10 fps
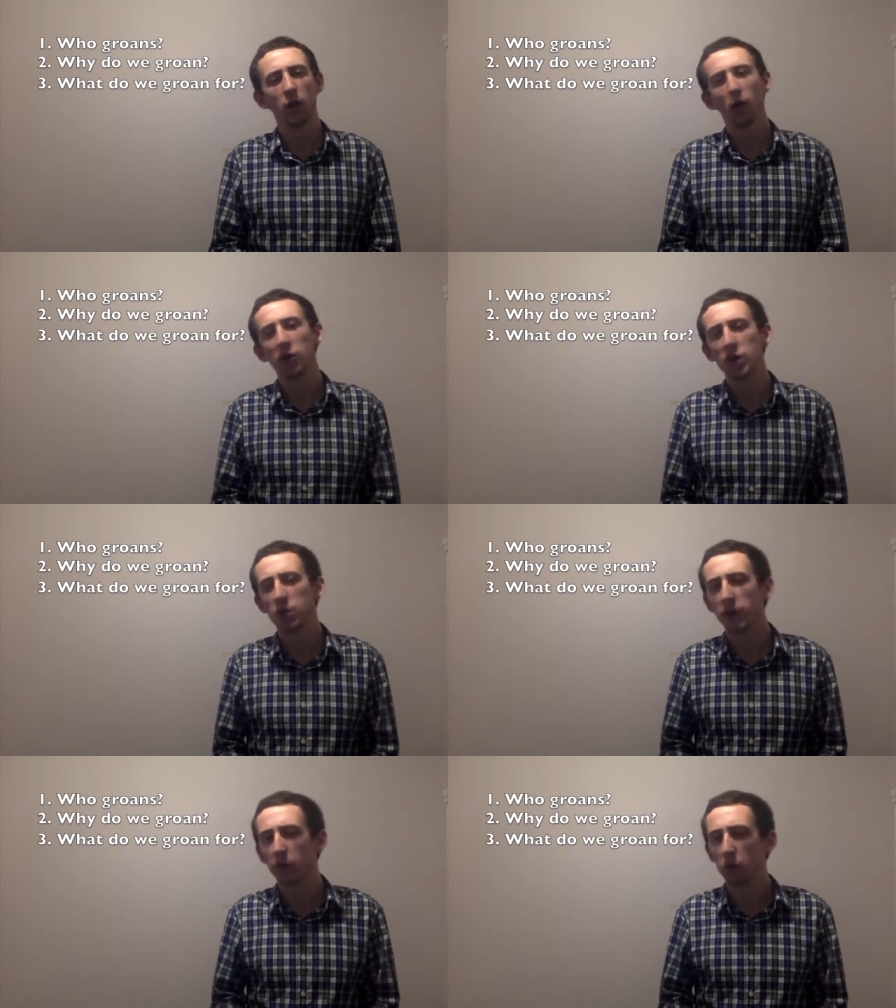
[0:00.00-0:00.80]
whilst you
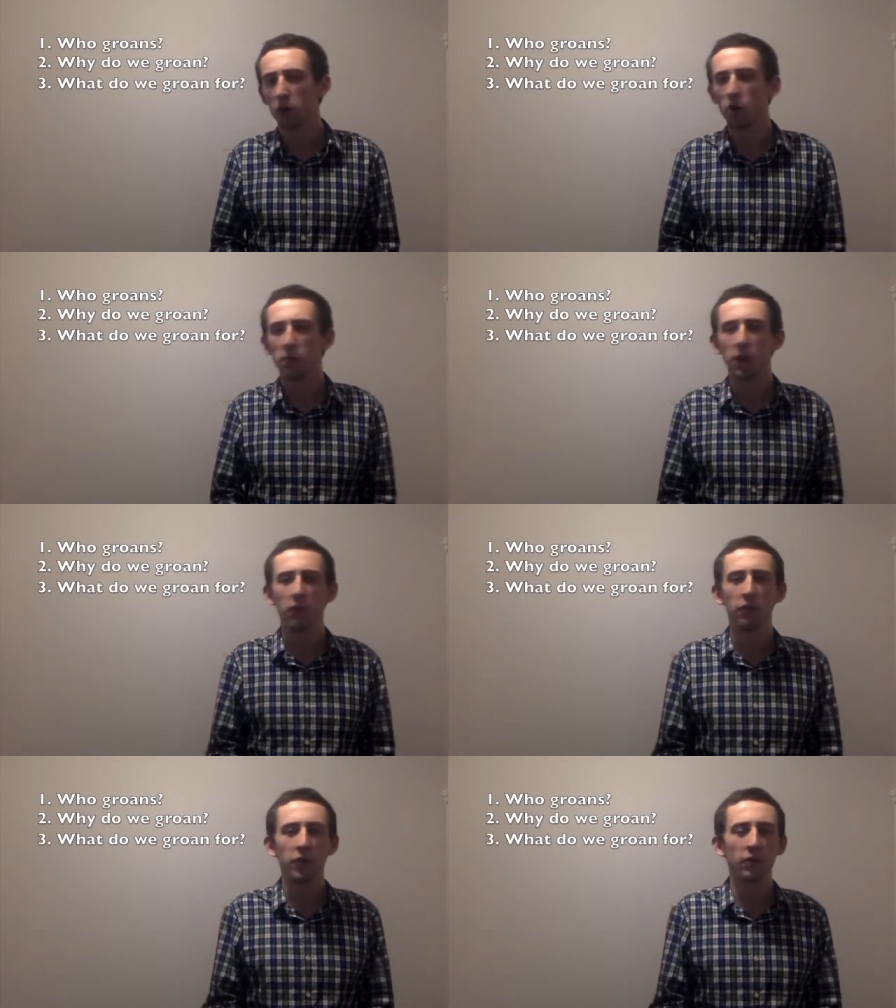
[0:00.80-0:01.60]
may groan
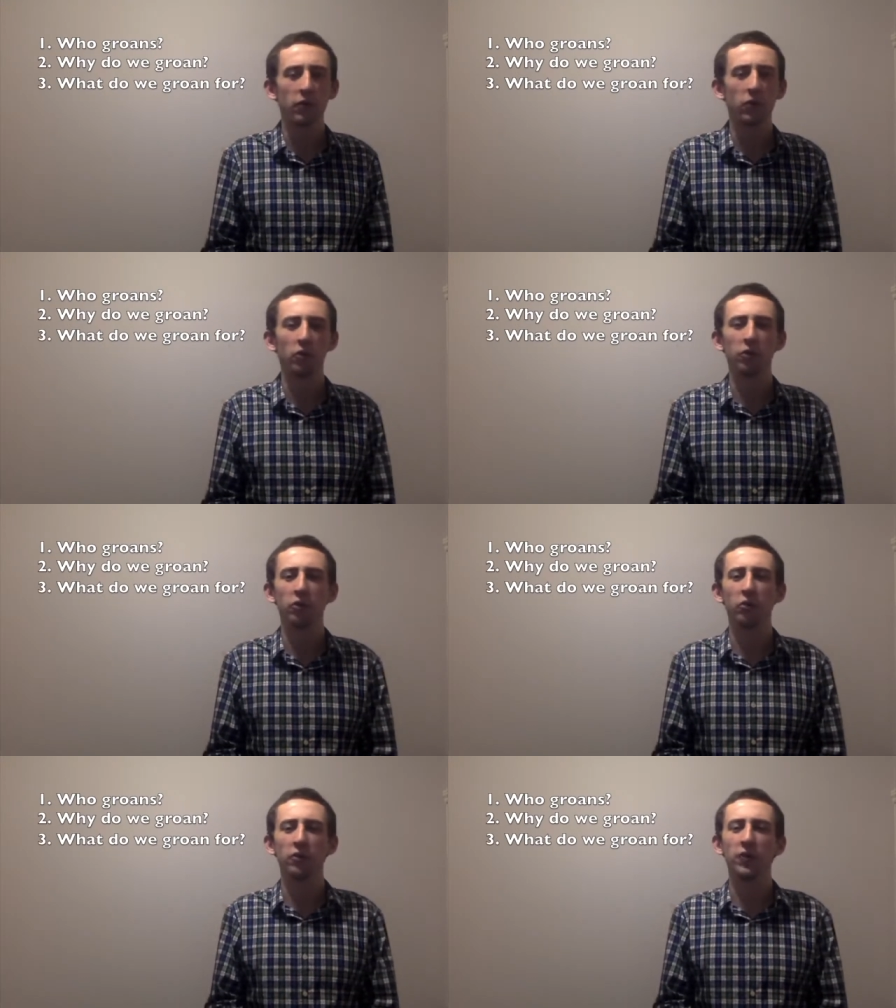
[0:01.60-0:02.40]
about the difficulties
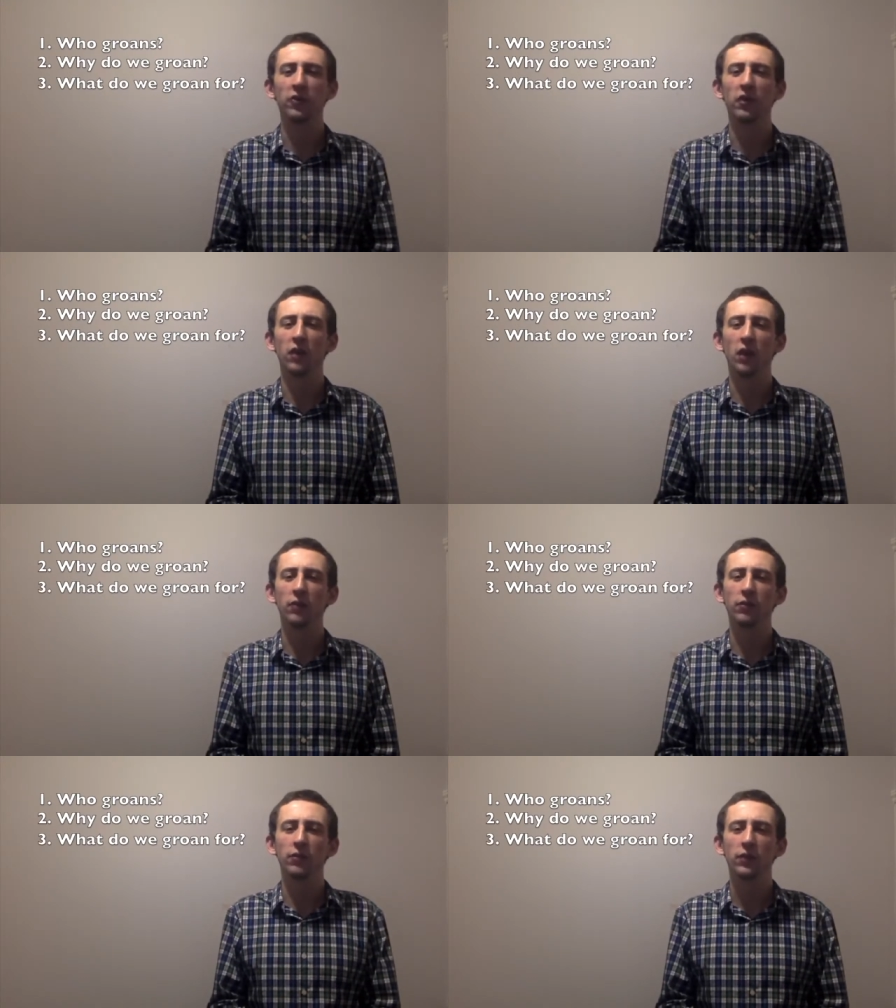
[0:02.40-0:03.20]
you face in life,